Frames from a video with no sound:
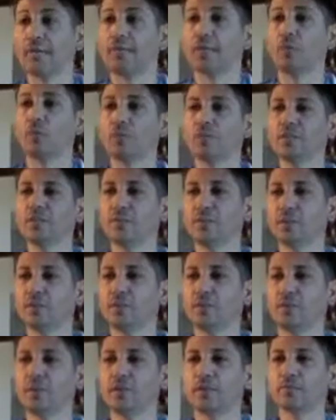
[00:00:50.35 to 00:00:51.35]
The ones
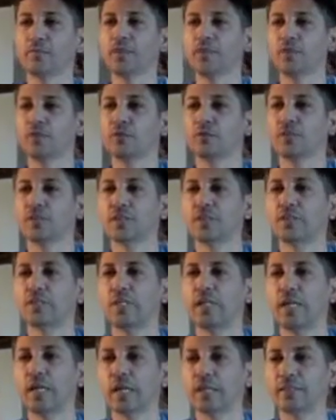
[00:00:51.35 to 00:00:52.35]
made from
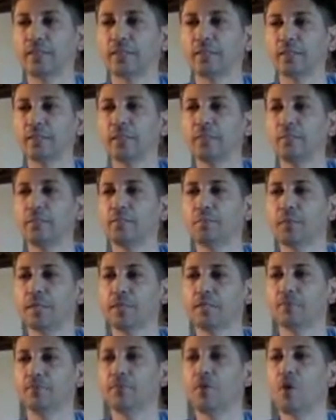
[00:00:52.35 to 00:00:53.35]
expansion-resistant glasses can be
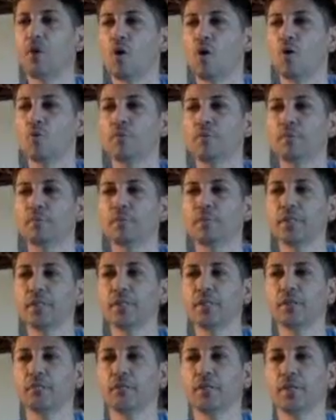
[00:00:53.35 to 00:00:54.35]
placed over a
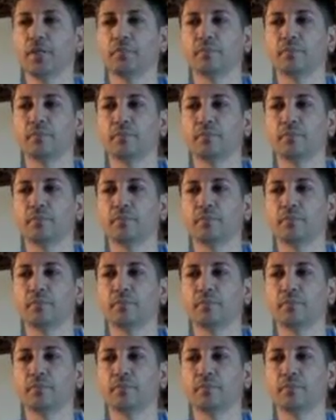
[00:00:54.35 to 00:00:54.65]
burning flame.